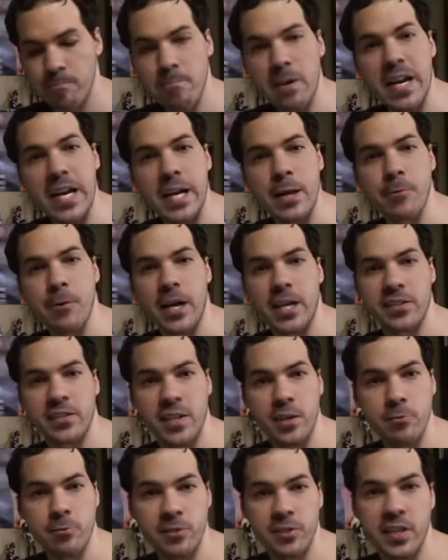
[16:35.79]
But
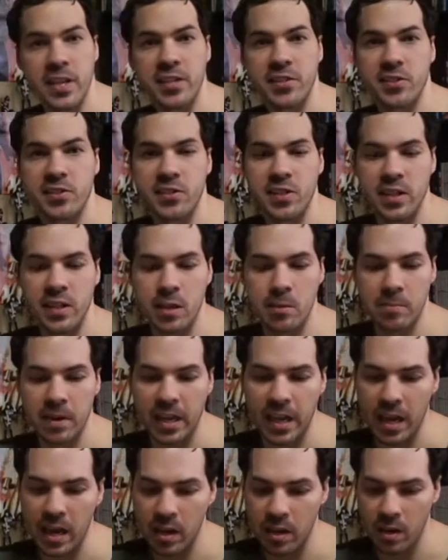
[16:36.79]
anyways, it was nice to see them
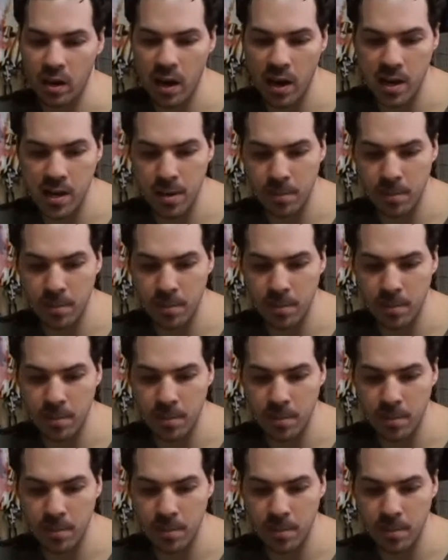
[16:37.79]
again.